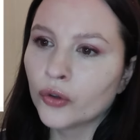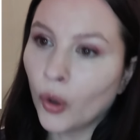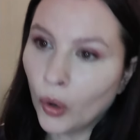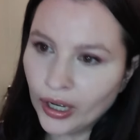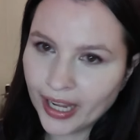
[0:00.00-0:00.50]

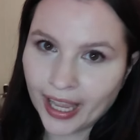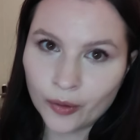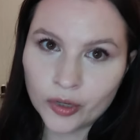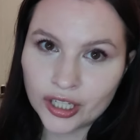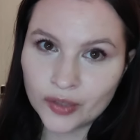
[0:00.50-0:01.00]

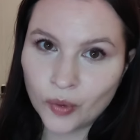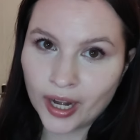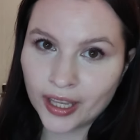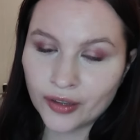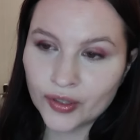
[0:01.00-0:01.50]
Cording, which is
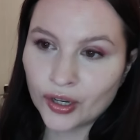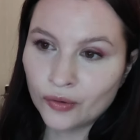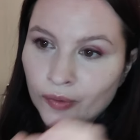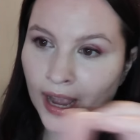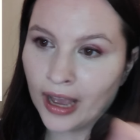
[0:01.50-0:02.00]
what I used
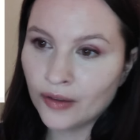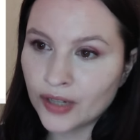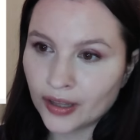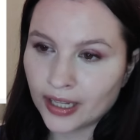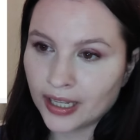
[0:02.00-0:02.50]

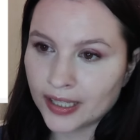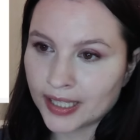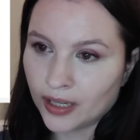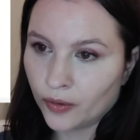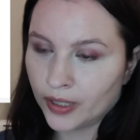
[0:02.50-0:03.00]
around the
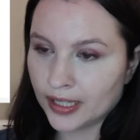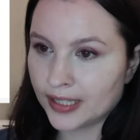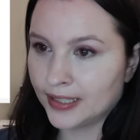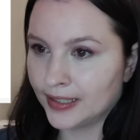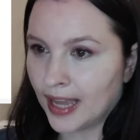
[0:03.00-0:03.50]

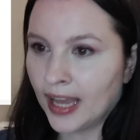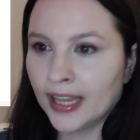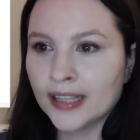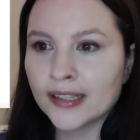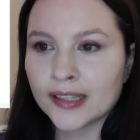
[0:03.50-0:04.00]
sequence
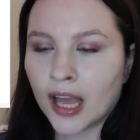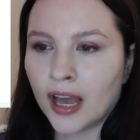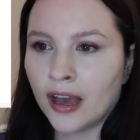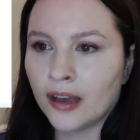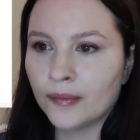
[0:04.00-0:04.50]
designs.
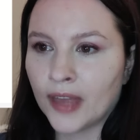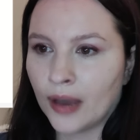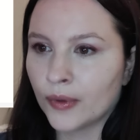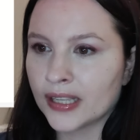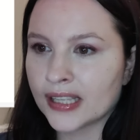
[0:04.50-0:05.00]

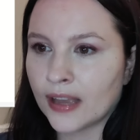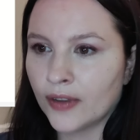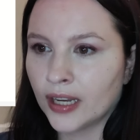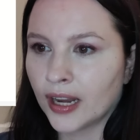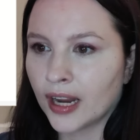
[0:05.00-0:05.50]
That was
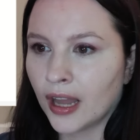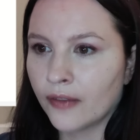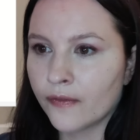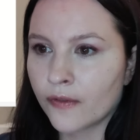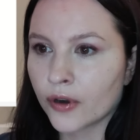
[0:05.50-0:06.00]

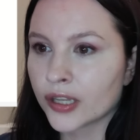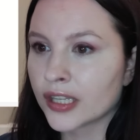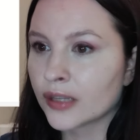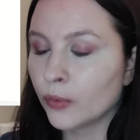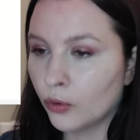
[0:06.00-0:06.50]
$7.99 for a
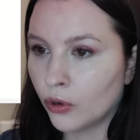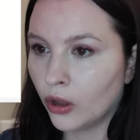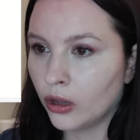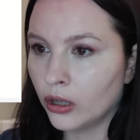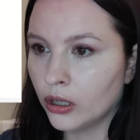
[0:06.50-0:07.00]

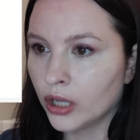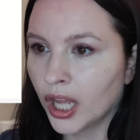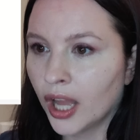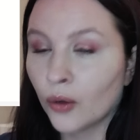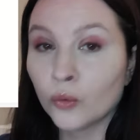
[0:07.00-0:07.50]
spool.
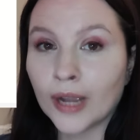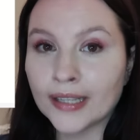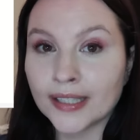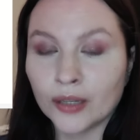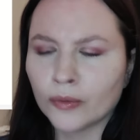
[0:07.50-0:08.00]

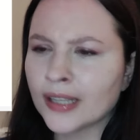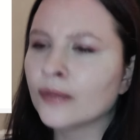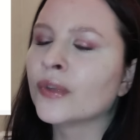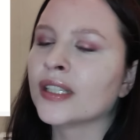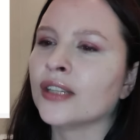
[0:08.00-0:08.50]
Resin
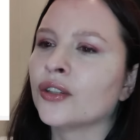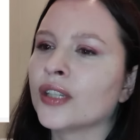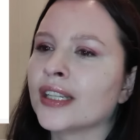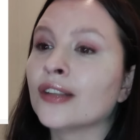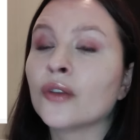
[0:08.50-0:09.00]
was
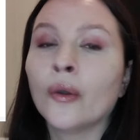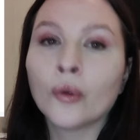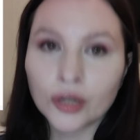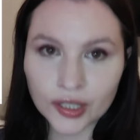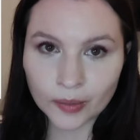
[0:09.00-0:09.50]
interesting. So I
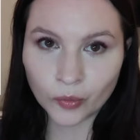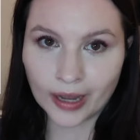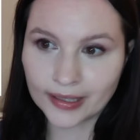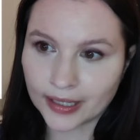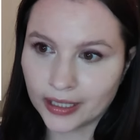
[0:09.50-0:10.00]
ordered some
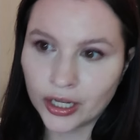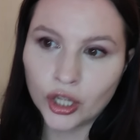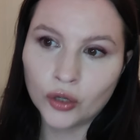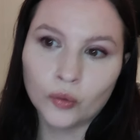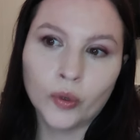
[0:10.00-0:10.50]
resin,
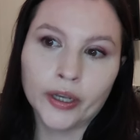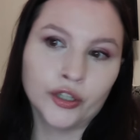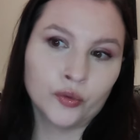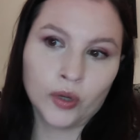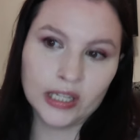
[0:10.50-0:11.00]

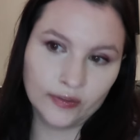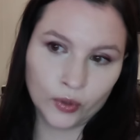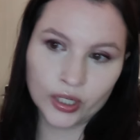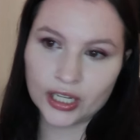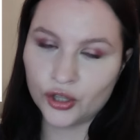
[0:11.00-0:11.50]
which was
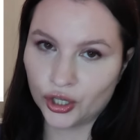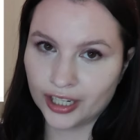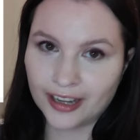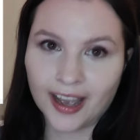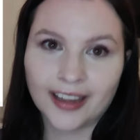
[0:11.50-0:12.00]

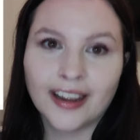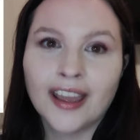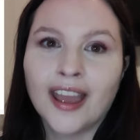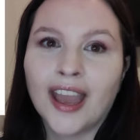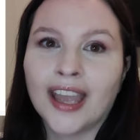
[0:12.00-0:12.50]
$14.39,
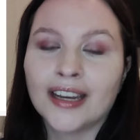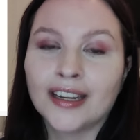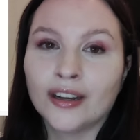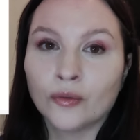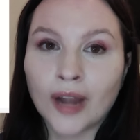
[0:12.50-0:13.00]
and
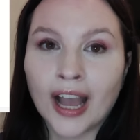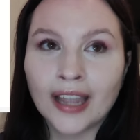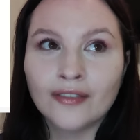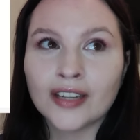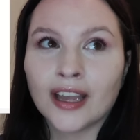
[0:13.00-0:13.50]
it
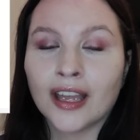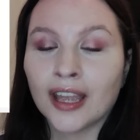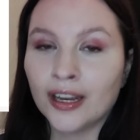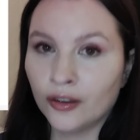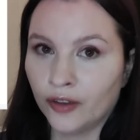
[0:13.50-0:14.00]
arrived
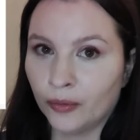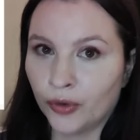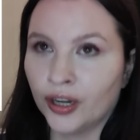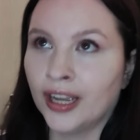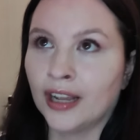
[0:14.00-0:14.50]
in
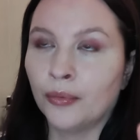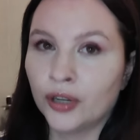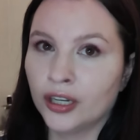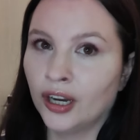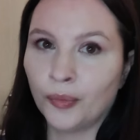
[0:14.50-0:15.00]
November, and I
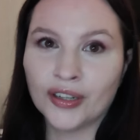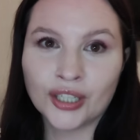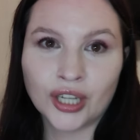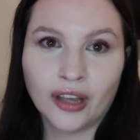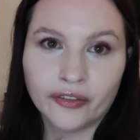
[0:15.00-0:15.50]
put it up on a
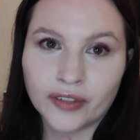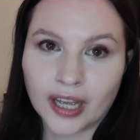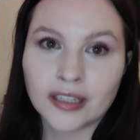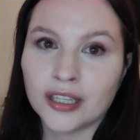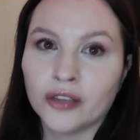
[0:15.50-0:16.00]
shelf
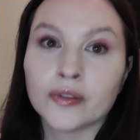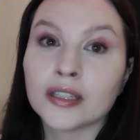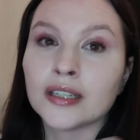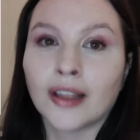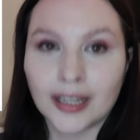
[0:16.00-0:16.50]
not to
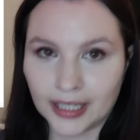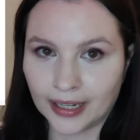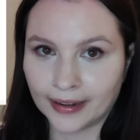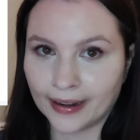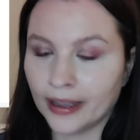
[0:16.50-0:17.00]
use until I
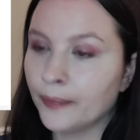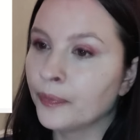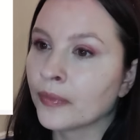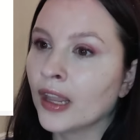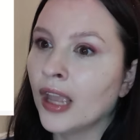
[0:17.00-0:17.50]
needed it.
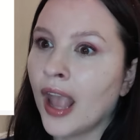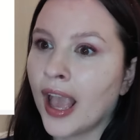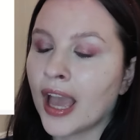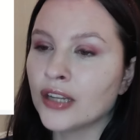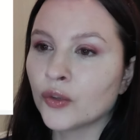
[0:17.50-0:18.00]

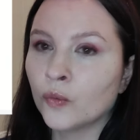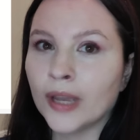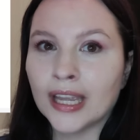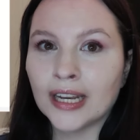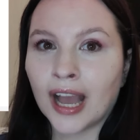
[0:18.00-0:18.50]
And
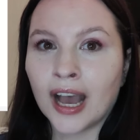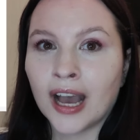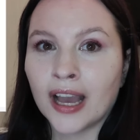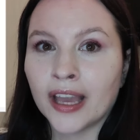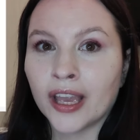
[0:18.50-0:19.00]
when
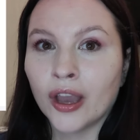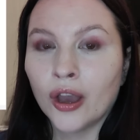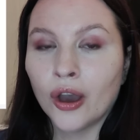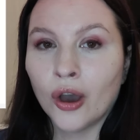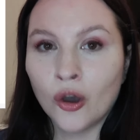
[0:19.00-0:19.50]
I
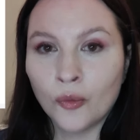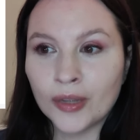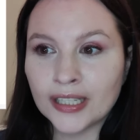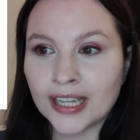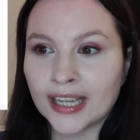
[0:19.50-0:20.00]

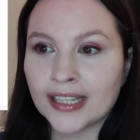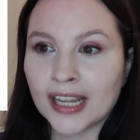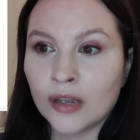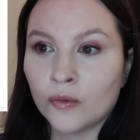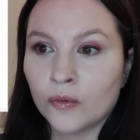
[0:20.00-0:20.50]
opened it,
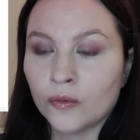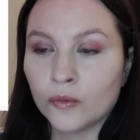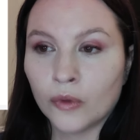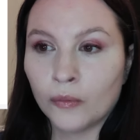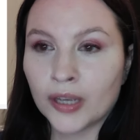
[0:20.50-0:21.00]
it
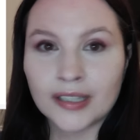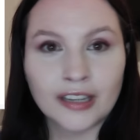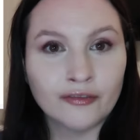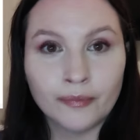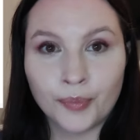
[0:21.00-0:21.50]
must
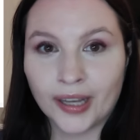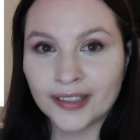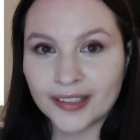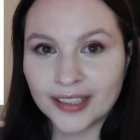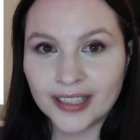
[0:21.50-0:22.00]
have
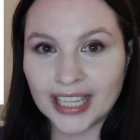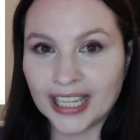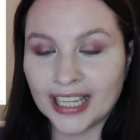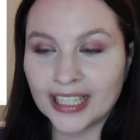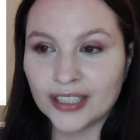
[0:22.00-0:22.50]
busted
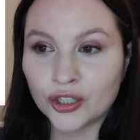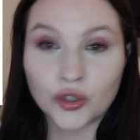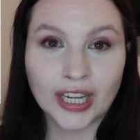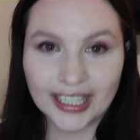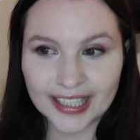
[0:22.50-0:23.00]
in
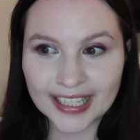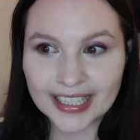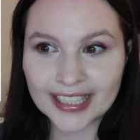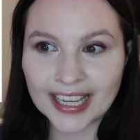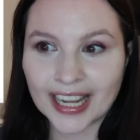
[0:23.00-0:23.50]

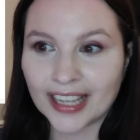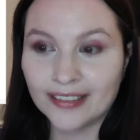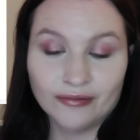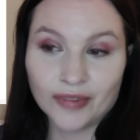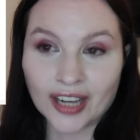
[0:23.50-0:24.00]
transit, and
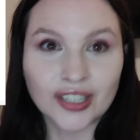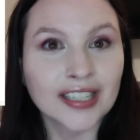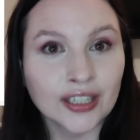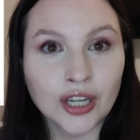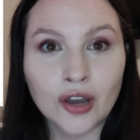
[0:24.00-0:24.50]
I
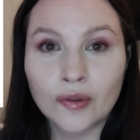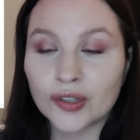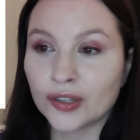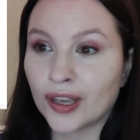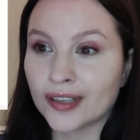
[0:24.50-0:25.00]
just didn't
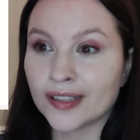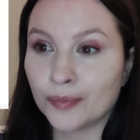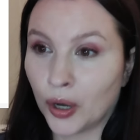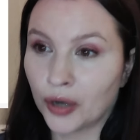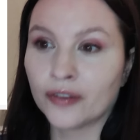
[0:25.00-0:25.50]
know
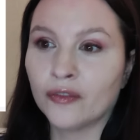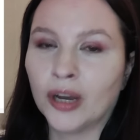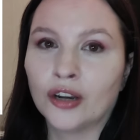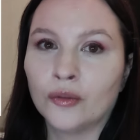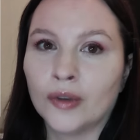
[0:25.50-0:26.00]
because part of the
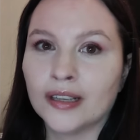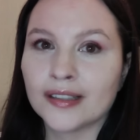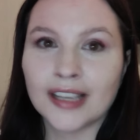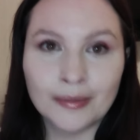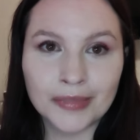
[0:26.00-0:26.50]
bottle
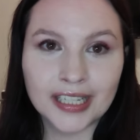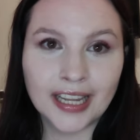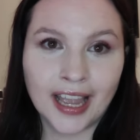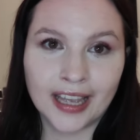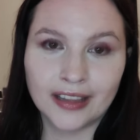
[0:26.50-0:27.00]
was
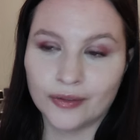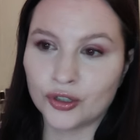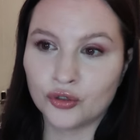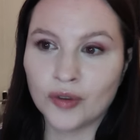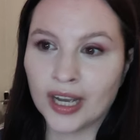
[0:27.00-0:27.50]
empty and there
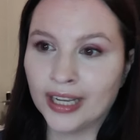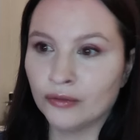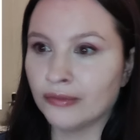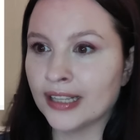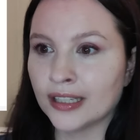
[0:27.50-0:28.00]
was
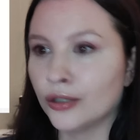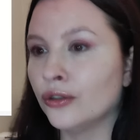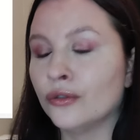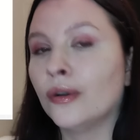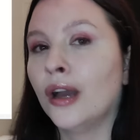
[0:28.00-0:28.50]
dried resin
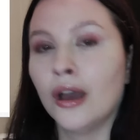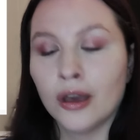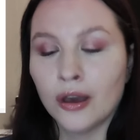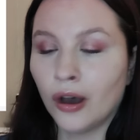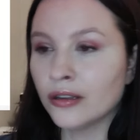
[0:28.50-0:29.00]
goo
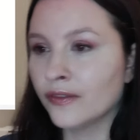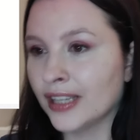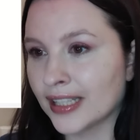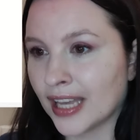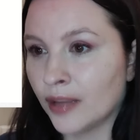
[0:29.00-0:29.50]
all over
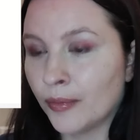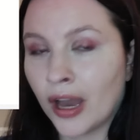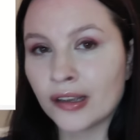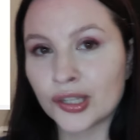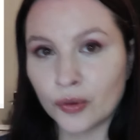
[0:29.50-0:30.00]
the inside of the
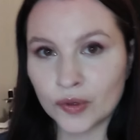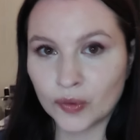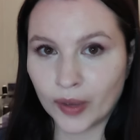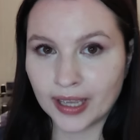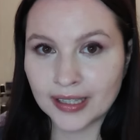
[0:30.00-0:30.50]
box, so it
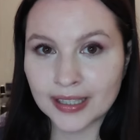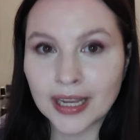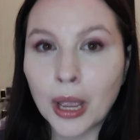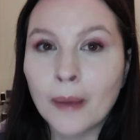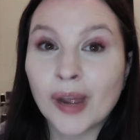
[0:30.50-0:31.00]
was a
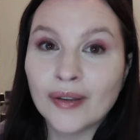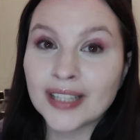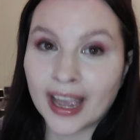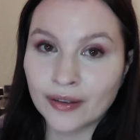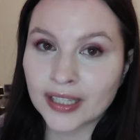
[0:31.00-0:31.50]
waste. But I
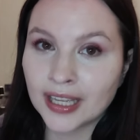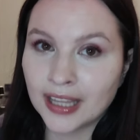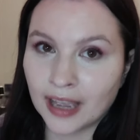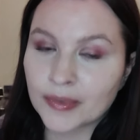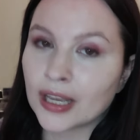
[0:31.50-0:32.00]
was outside
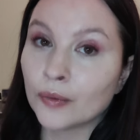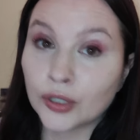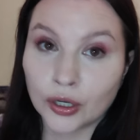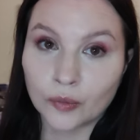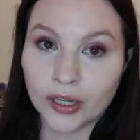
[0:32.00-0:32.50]
the Amazon
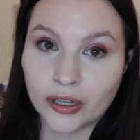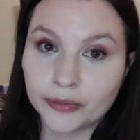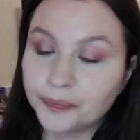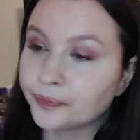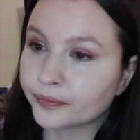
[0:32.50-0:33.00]
return window.